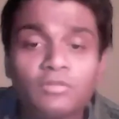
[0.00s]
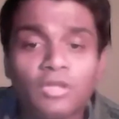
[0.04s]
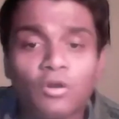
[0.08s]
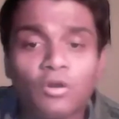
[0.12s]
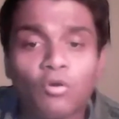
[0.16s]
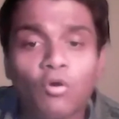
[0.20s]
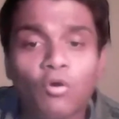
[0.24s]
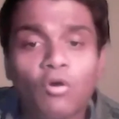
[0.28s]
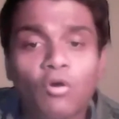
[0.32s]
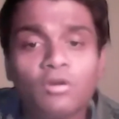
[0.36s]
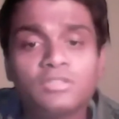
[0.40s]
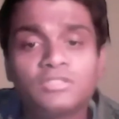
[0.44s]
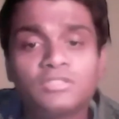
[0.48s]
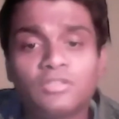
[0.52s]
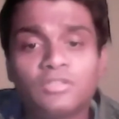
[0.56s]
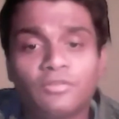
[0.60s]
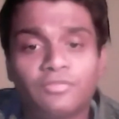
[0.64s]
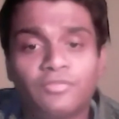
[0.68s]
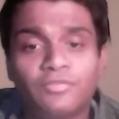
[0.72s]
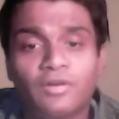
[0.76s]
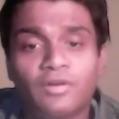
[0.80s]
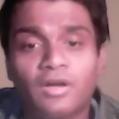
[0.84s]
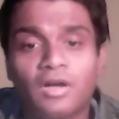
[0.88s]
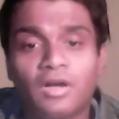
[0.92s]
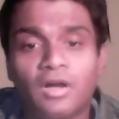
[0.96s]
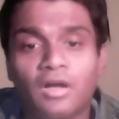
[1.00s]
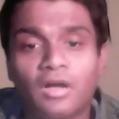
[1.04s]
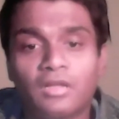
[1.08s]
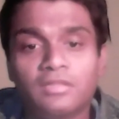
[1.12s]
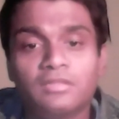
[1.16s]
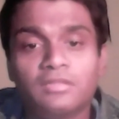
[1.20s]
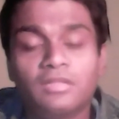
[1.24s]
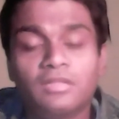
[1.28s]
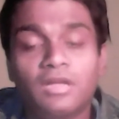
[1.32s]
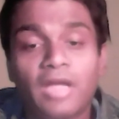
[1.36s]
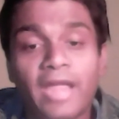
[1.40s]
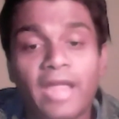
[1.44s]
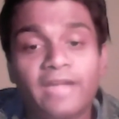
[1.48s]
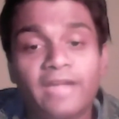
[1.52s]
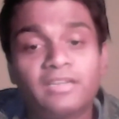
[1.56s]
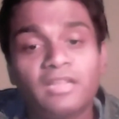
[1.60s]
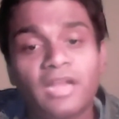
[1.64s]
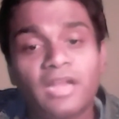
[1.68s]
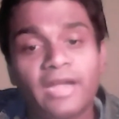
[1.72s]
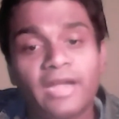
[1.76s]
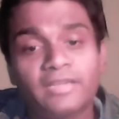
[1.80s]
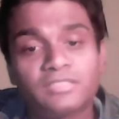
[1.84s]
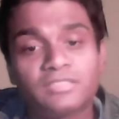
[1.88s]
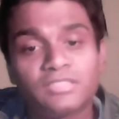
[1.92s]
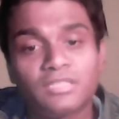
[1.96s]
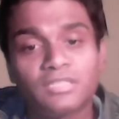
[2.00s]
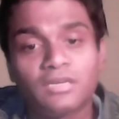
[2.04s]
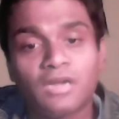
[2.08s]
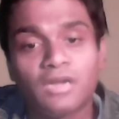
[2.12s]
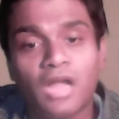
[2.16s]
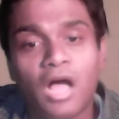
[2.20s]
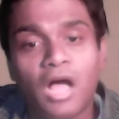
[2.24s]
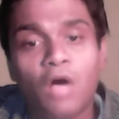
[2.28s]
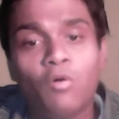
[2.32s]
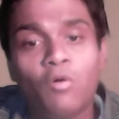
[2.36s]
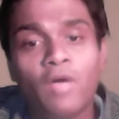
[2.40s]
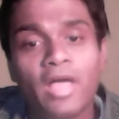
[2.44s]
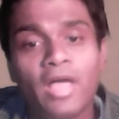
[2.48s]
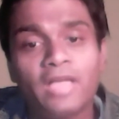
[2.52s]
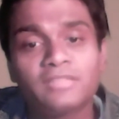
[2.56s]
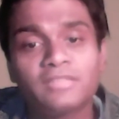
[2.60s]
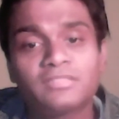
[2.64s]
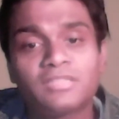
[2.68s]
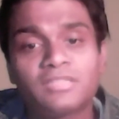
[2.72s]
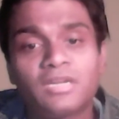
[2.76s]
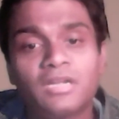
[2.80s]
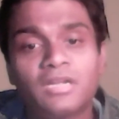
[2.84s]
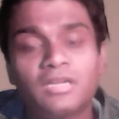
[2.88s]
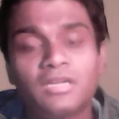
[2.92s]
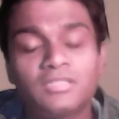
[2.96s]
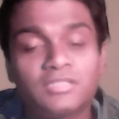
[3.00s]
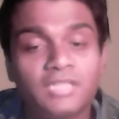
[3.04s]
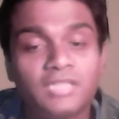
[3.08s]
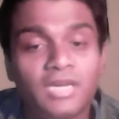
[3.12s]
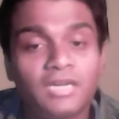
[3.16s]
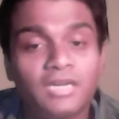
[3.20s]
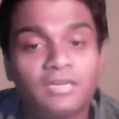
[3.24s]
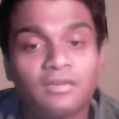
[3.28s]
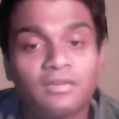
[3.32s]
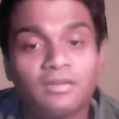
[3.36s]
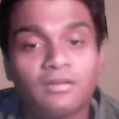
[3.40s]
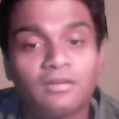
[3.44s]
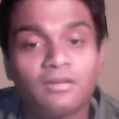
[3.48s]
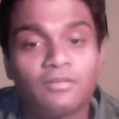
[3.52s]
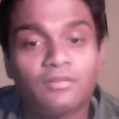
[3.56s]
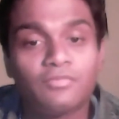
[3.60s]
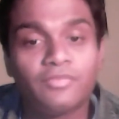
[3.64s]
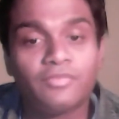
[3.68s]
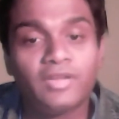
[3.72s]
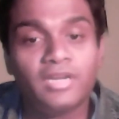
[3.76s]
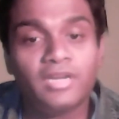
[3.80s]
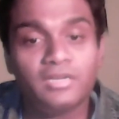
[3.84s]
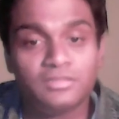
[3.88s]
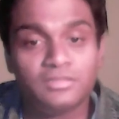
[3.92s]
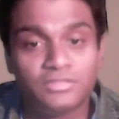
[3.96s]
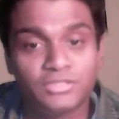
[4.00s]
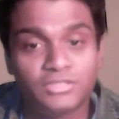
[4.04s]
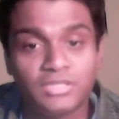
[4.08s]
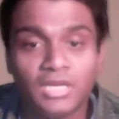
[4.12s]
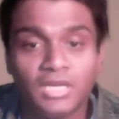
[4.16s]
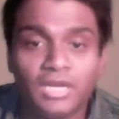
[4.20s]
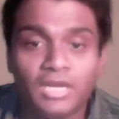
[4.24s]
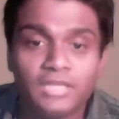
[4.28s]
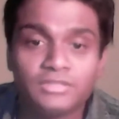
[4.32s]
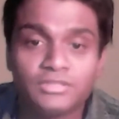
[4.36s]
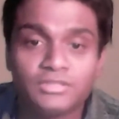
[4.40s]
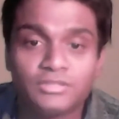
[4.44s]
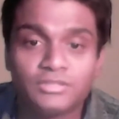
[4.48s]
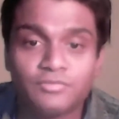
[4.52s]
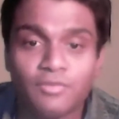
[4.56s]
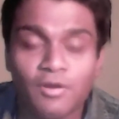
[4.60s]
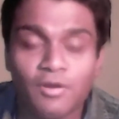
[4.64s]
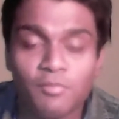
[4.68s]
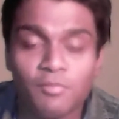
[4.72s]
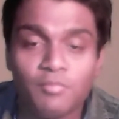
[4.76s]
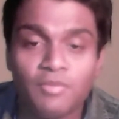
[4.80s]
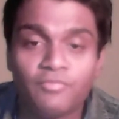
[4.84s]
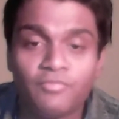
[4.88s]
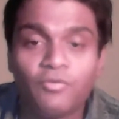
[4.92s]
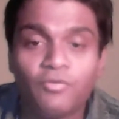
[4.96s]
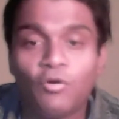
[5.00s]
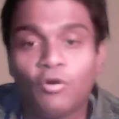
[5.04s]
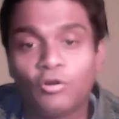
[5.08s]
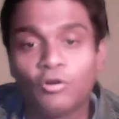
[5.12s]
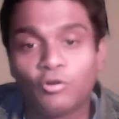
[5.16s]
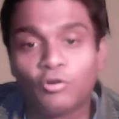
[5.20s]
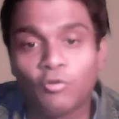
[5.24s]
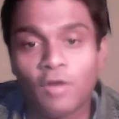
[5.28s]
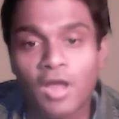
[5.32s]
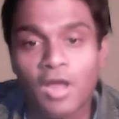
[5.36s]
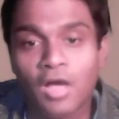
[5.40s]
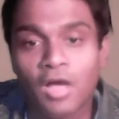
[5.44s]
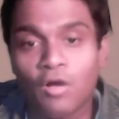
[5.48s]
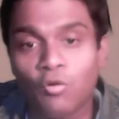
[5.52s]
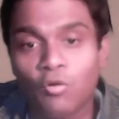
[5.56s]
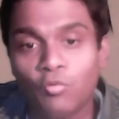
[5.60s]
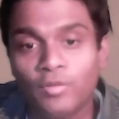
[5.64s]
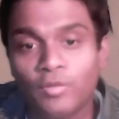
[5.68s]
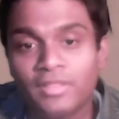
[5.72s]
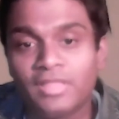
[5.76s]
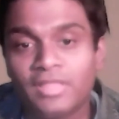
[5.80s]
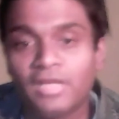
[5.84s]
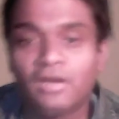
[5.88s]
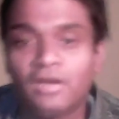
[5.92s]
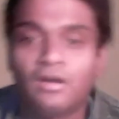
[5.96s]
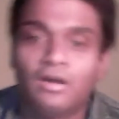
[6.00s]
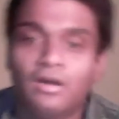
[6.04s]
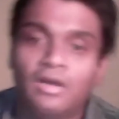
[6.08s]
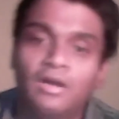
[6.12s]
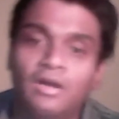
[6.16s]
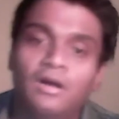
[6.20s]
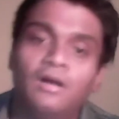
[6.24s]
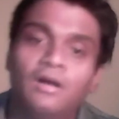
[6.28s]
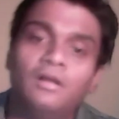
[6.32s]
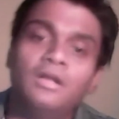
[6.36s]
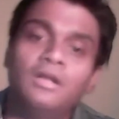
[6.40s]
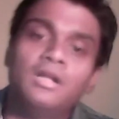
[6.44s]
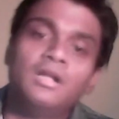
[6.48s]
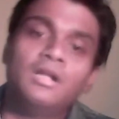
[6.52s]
the roles of internet, sir? How has real estate field changed from before to now with the